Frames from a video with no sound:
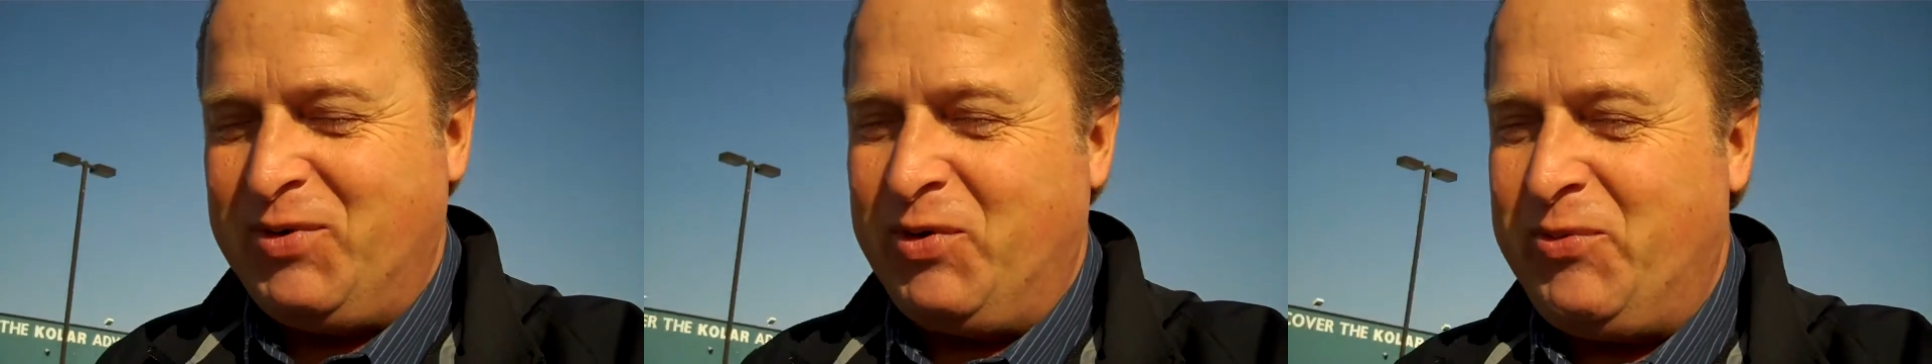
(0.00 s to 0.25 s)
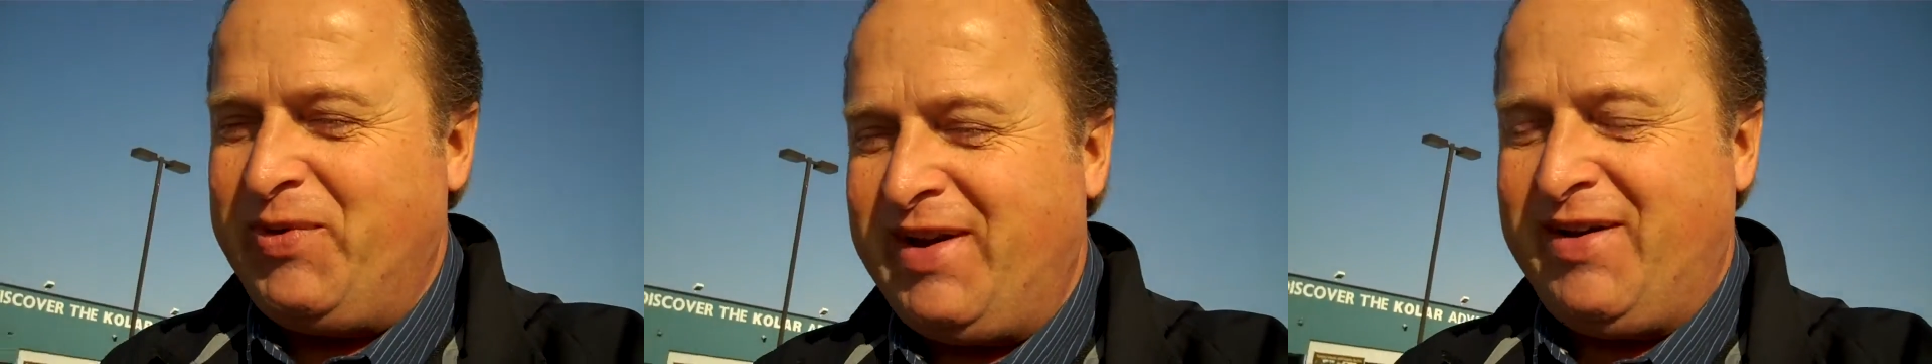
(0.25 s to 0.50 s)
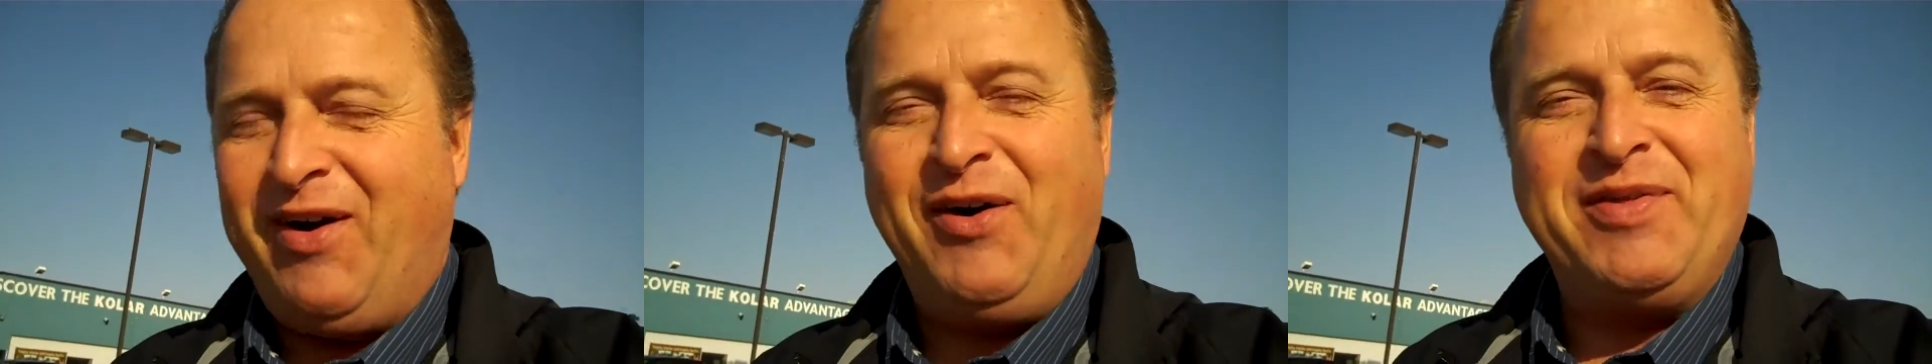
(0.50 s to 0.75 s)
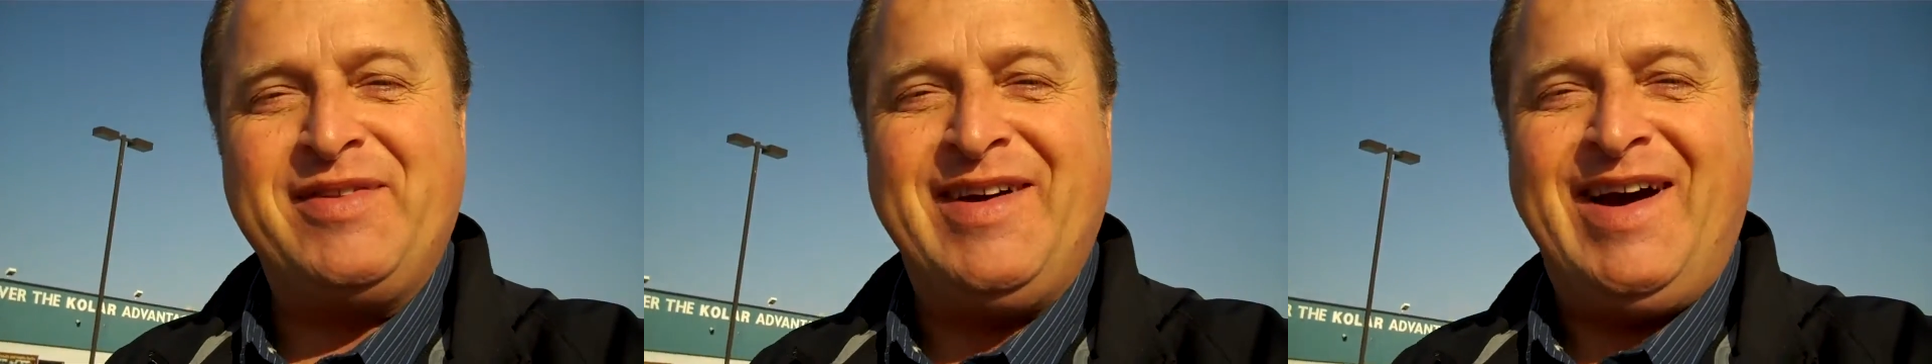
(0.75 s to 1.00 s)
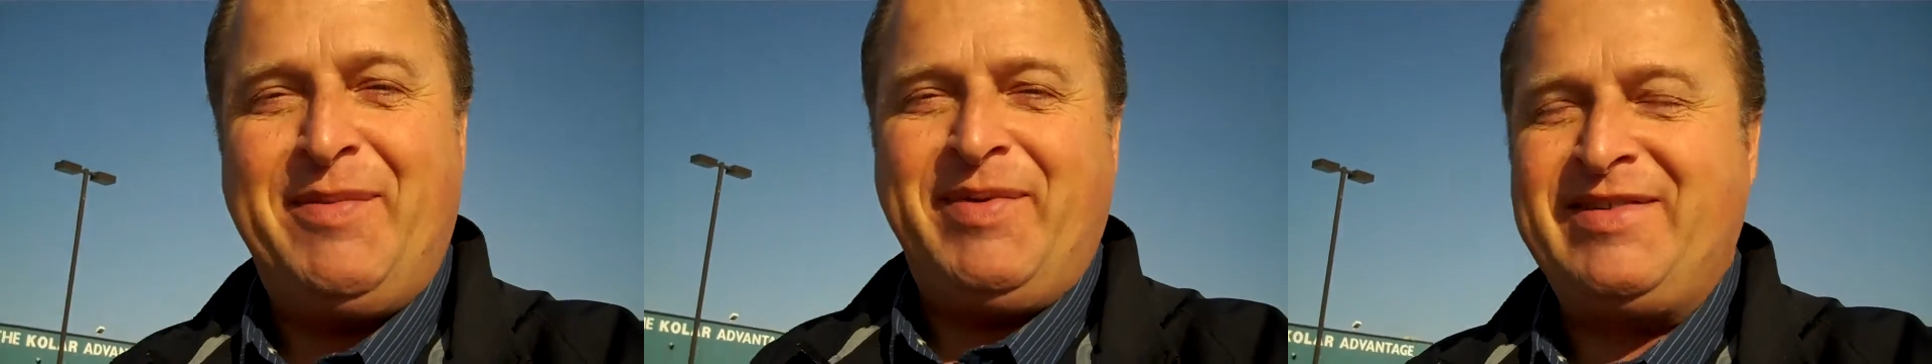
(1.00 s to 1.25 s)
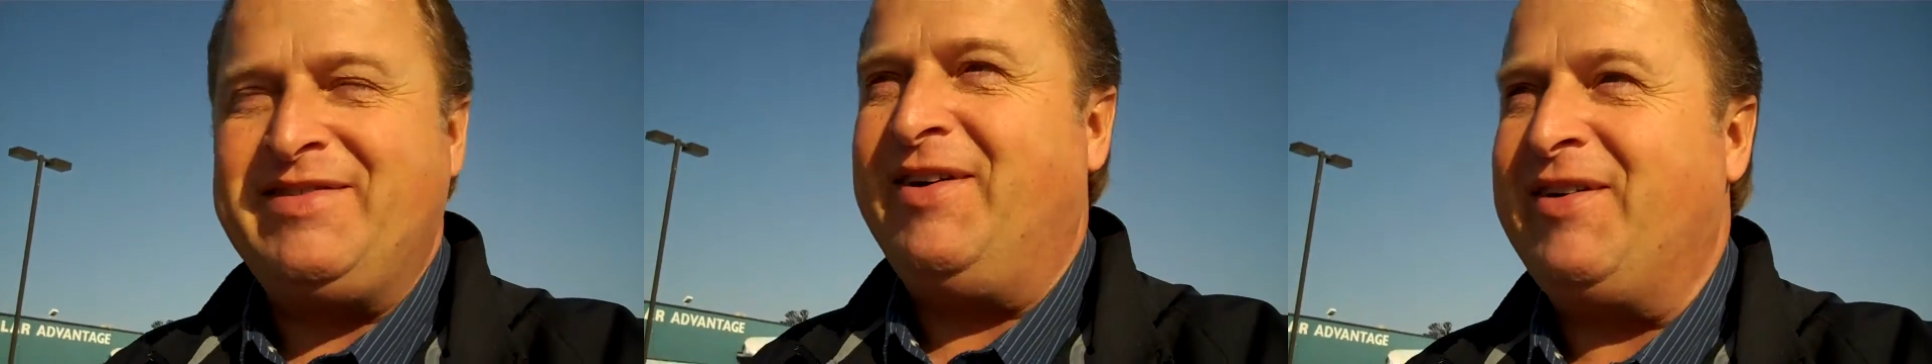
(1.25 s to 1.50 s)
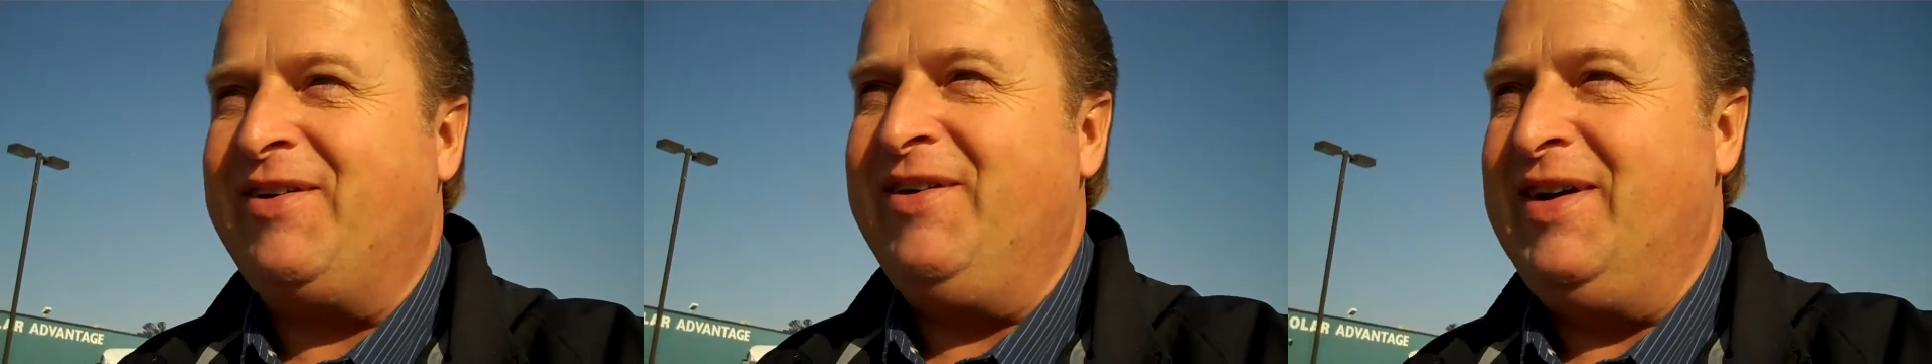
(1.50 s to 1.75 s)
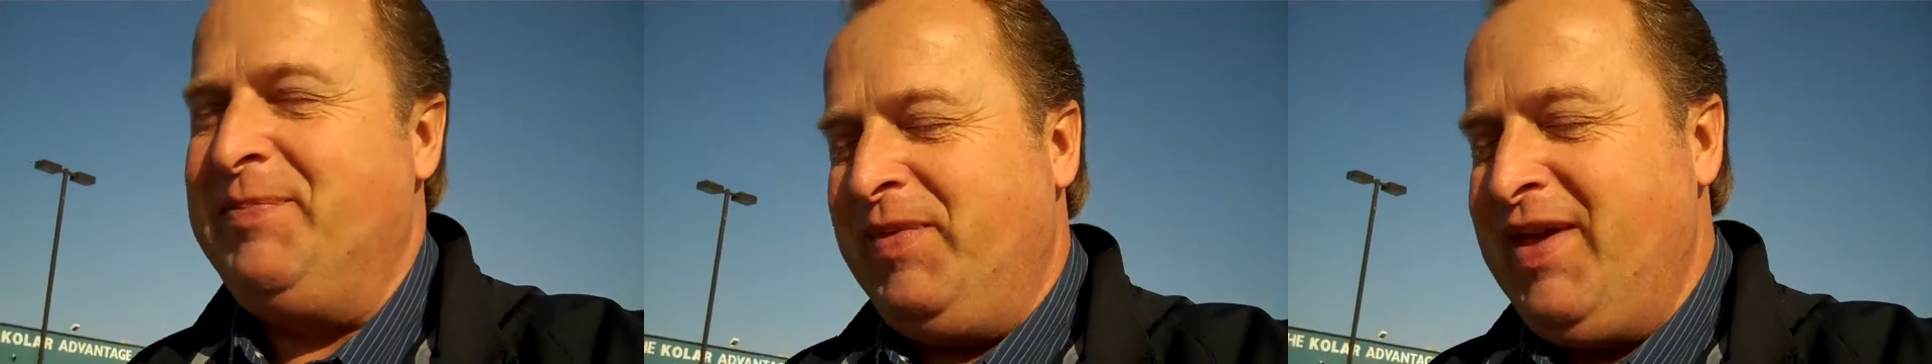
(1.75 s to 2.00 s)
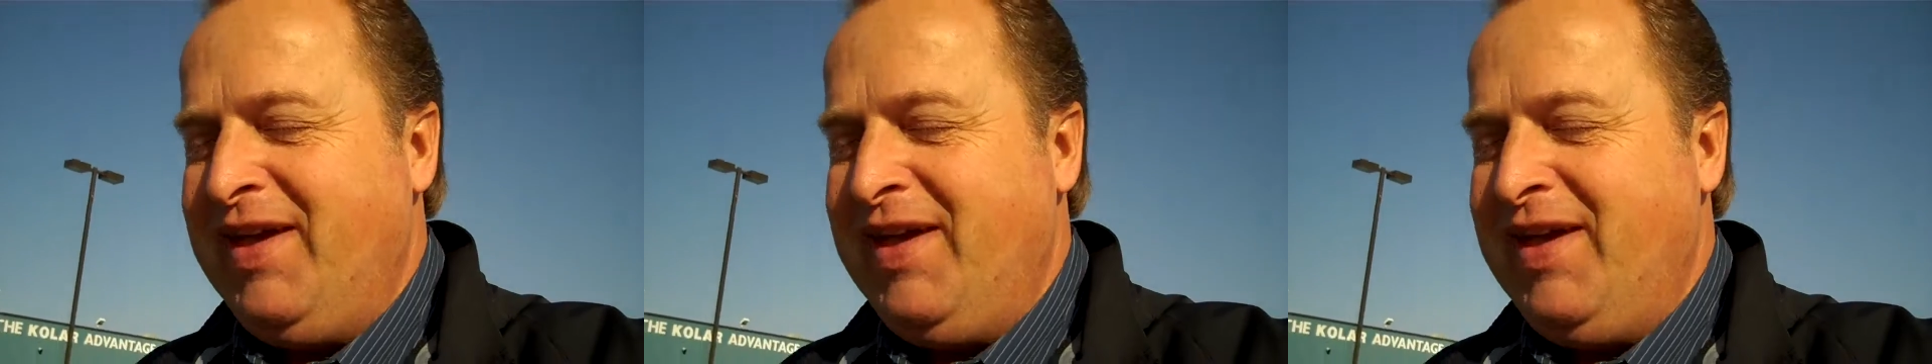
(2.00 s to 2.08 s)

won't run all the time. That's all good.